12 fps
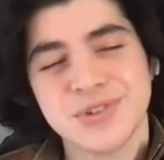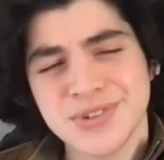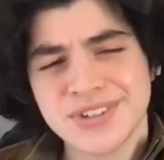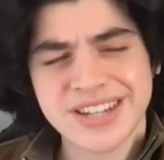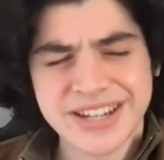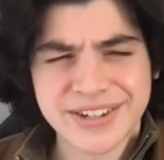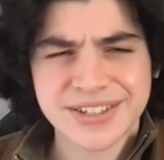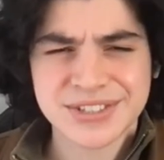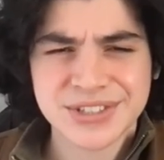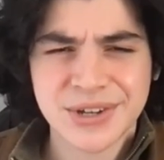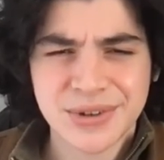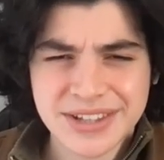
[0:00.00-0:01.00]
it's junior year,
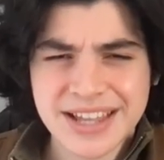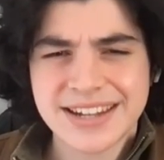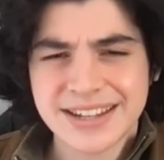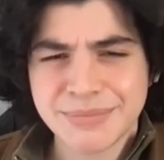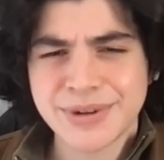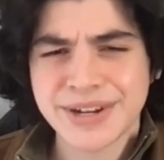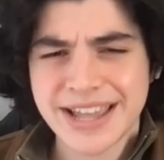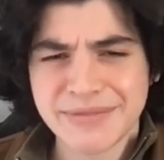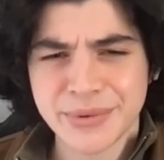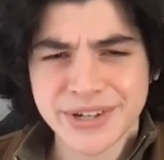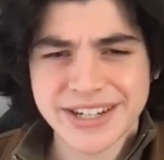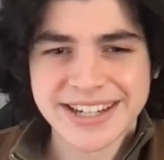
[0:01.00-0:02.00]
so a lot of pretty
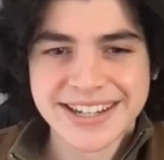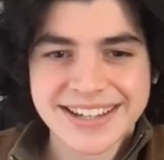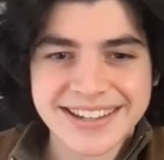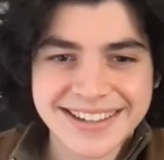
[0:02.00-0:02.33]
heavy work.